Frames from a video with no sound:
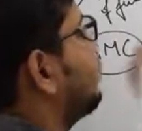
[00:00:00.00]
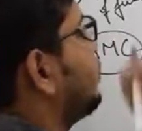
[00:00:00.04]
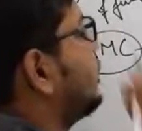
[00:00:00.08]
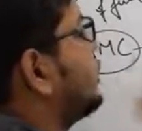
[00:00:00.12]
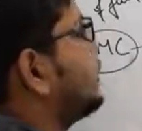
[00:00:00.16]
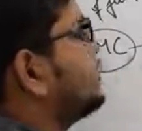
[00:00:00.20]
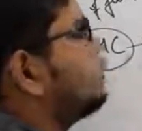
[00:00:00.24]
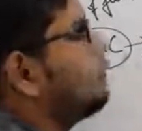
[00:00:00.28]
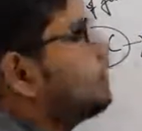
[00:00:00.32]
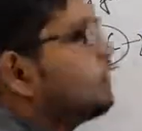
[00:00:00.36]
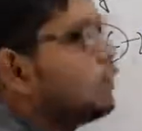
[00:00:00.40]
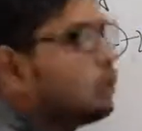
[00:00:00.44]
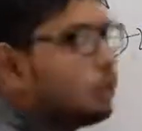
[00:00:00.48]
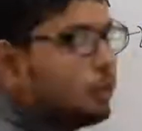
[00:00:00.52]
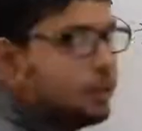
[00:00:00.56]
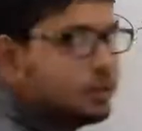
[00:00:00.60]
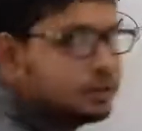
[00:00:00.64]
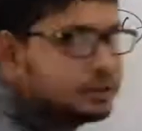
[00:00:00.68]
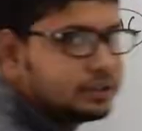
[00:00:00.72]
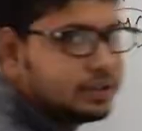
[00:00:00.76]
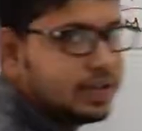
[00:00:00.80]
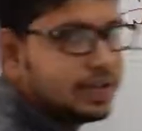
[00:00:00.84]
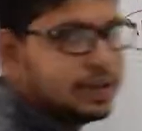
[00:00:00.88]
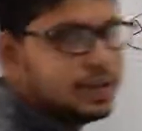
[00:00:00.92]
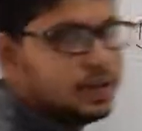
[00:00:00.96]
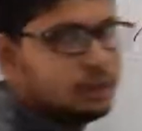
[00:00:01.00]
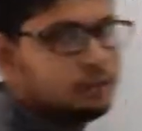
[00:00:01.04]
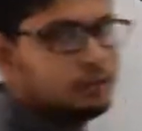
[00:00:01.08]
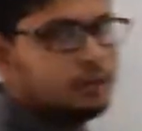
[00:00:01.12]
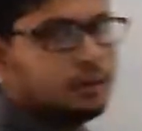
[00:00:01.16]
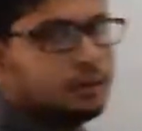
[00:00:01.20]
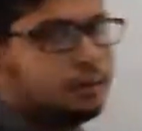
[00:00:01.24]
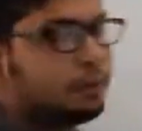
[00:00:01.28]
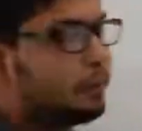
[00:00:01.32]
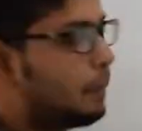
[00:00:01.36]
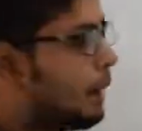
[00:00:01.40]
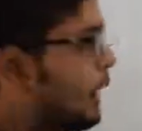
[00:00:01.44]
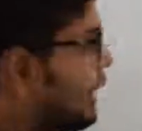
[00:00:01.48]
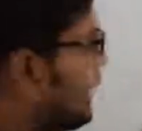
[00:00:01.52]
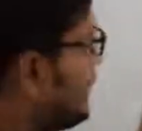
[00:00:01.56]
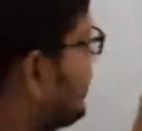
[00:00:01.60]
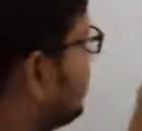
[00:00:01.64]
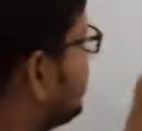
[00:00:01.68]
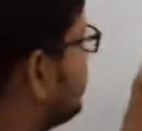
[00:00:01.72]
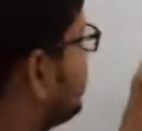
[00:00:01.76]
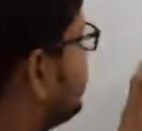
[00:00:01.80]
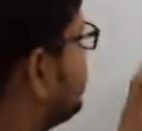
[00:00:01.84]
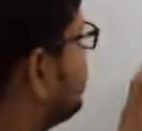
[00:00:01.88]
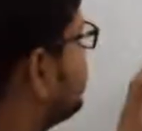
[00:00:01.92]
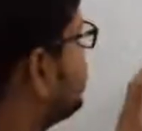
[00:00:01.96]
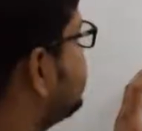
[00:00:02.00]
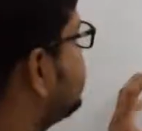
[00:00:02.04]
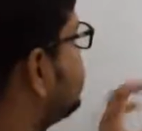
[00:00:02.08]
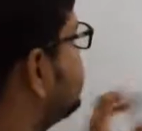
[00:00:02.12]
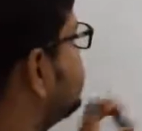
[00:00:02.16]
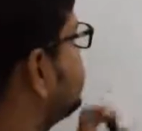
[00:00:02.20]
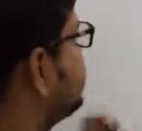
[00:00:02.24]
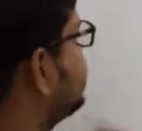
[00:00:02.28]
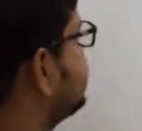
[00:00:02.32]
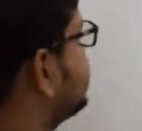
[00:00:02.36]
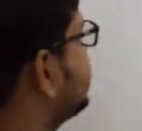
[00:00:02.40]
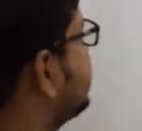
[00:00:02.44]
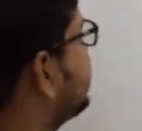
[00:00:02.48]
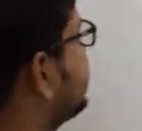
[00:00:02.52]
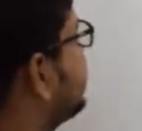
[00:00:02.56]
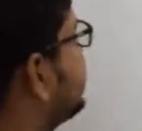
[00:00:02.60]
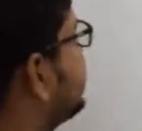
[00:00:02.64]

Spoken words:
what it will do is that it will buy these